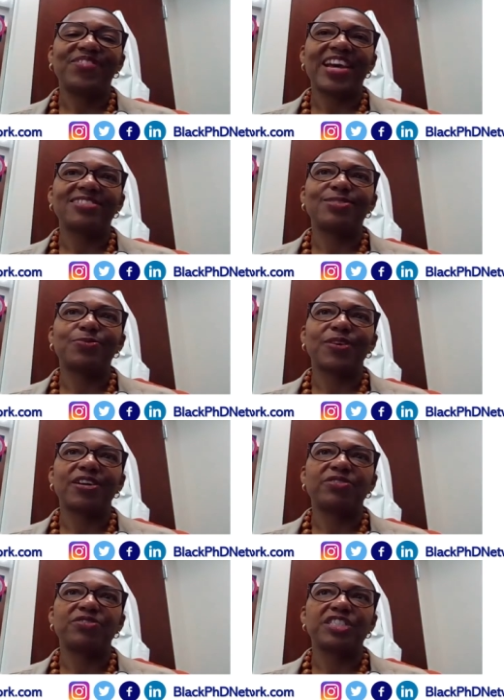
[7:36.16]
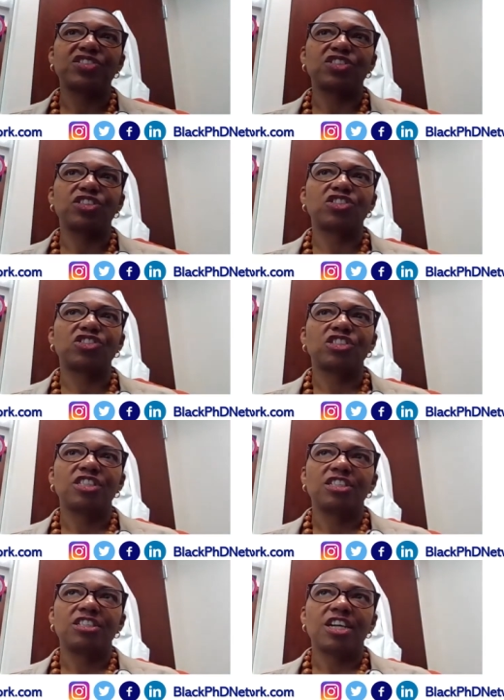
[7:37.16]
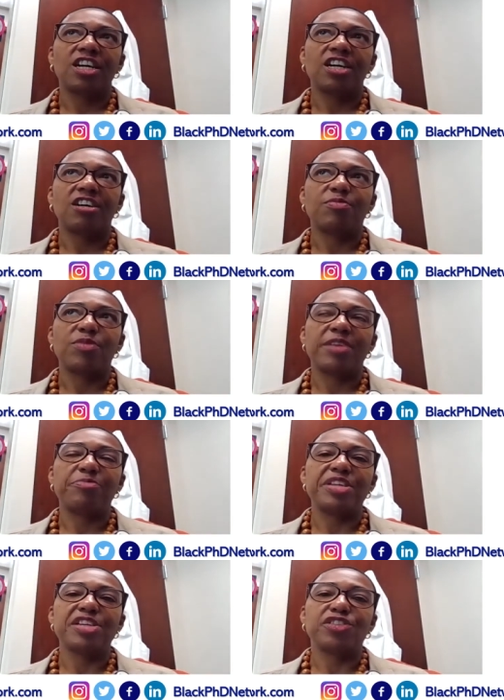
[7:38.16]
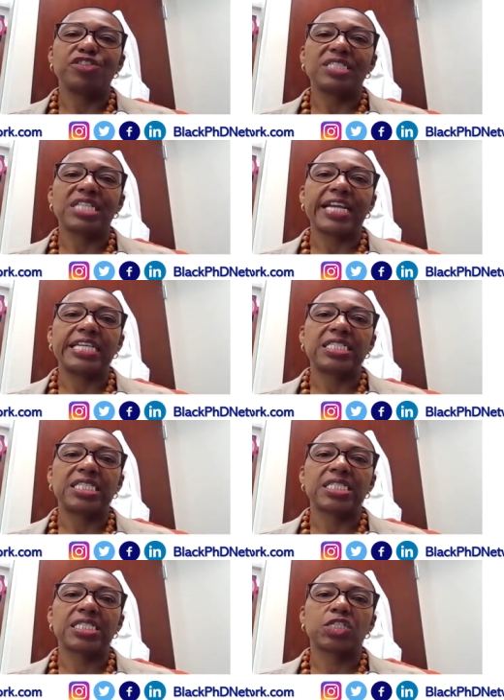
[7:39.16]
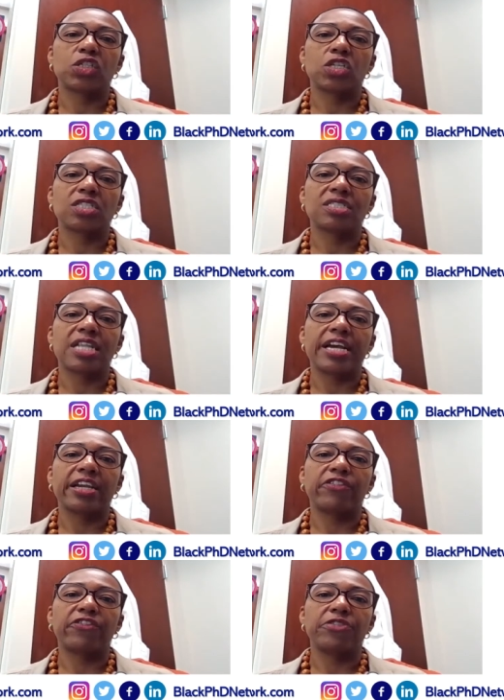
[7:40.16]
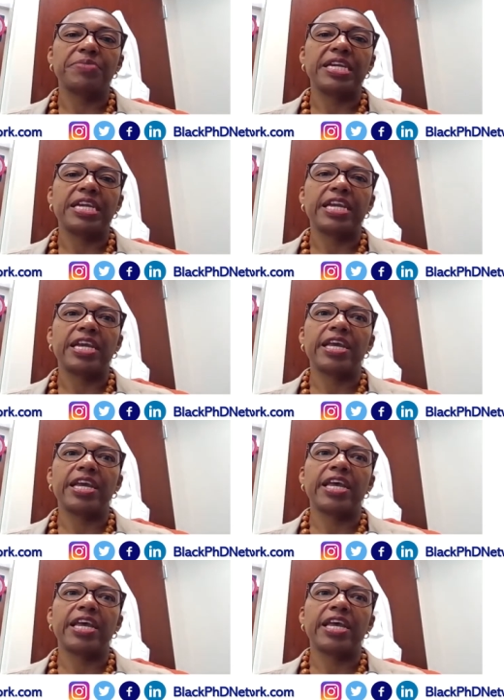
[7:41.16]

that's what research um, and being a nurse scientist looks like for me,